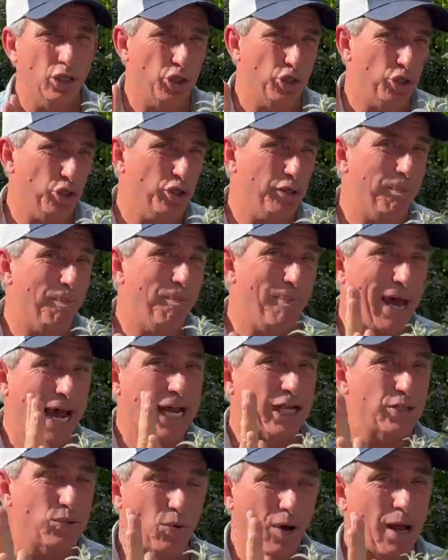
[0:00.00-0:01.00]
good
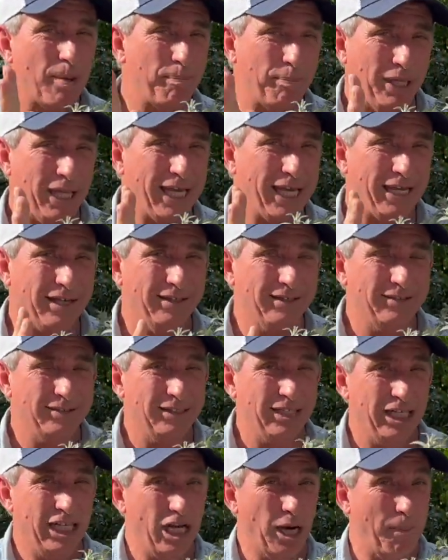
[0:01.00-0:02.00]
backdrop plant
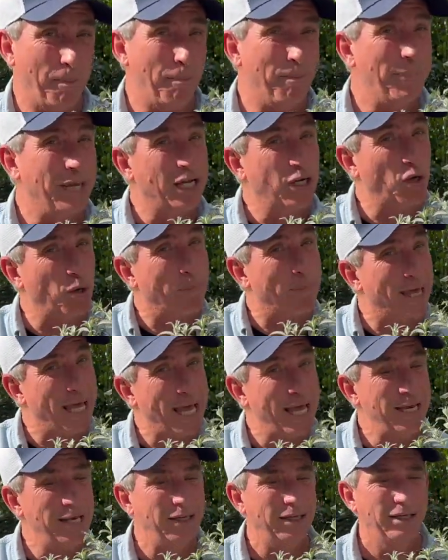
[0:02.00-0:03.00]
in a bigger
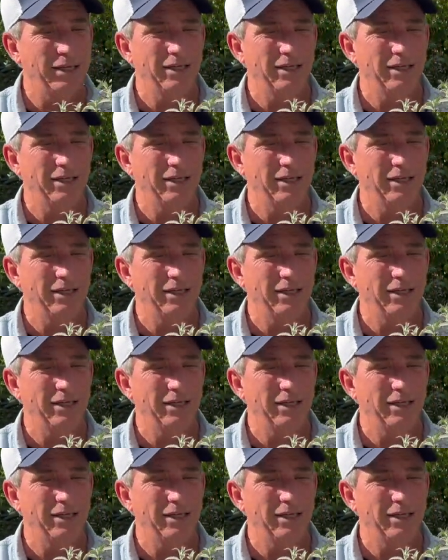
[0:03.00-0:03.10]
bed.